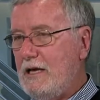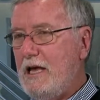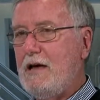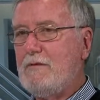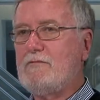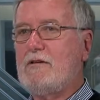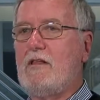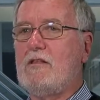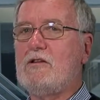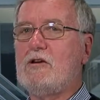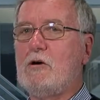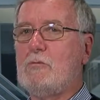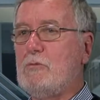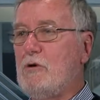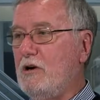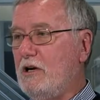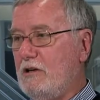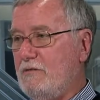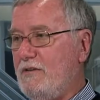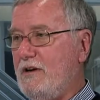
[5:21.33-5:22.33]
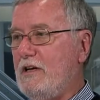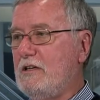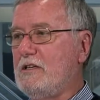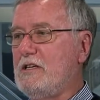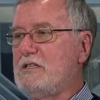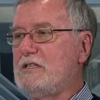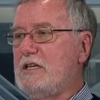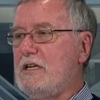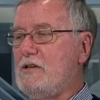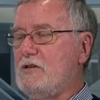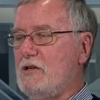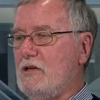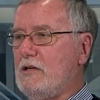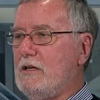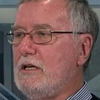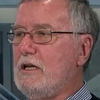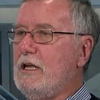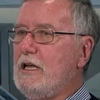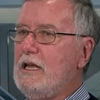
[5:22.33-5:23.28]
after the Obergefell decision,